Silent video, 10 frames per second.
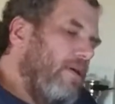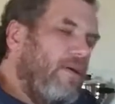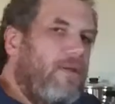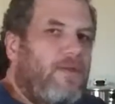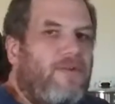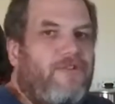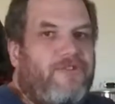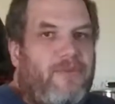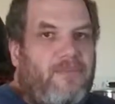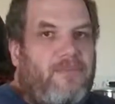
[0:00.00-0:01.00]
And of course
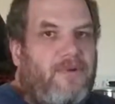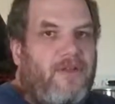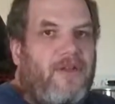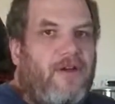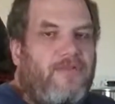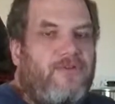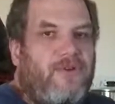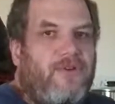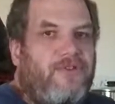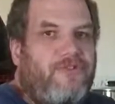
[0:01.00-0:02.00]
I'm really off to a
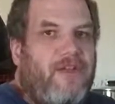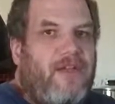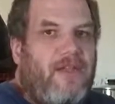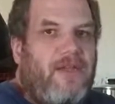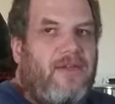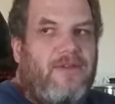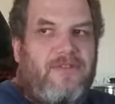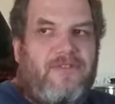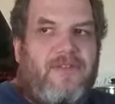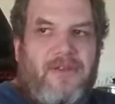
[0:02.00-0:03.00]
good start here
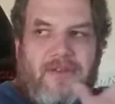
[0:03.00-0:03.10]
because